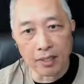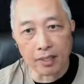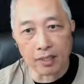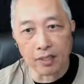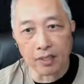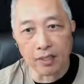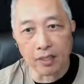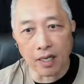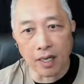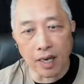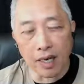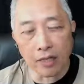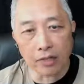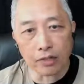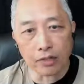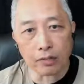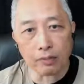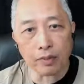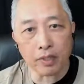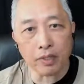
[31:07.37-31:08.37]
You know, high altitude
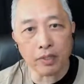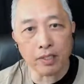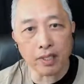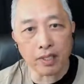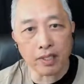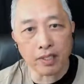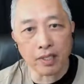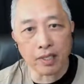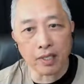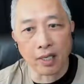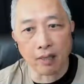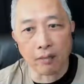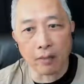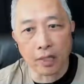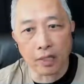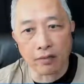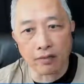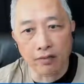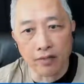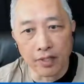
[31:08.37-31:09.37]
means anything
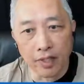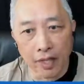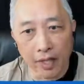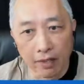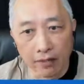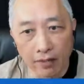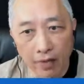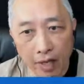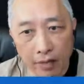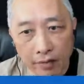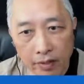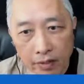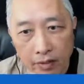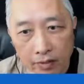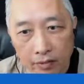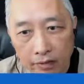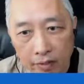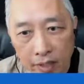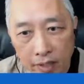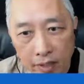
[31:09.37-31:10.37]
above 9,500
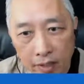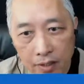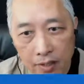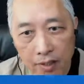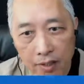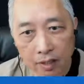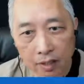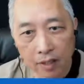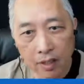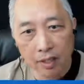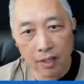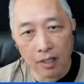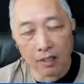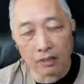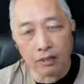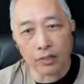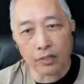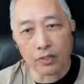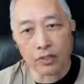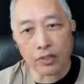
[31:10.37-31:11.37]
feet, where
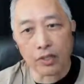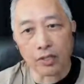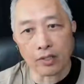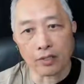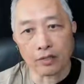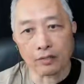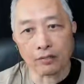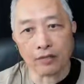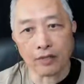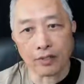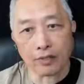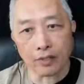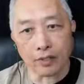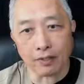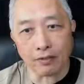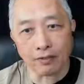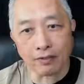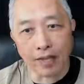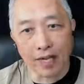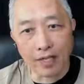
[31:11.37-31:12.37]
you start to feel the
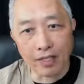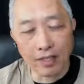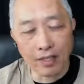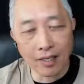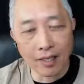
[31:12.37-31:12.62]
effect.